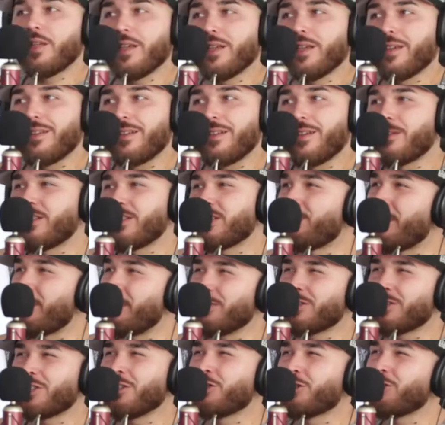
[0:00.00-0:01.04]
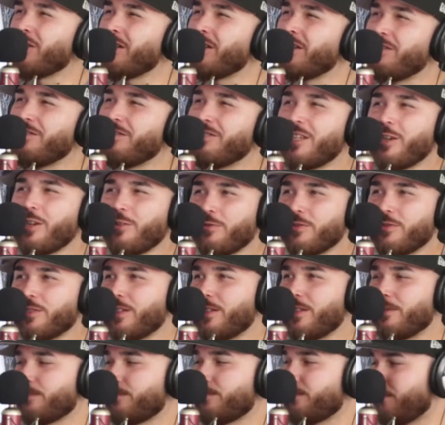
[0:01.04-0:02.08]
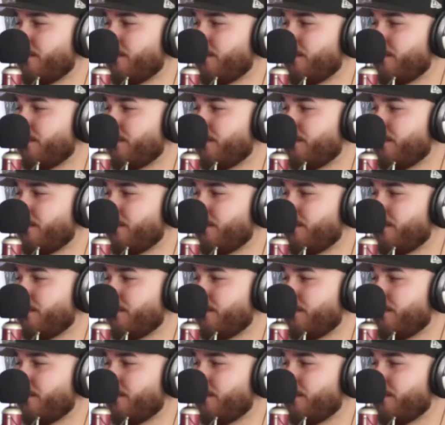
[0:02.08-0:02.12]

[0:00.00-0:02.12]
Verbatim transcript: Yeah, like people start treating you different. Yeah, they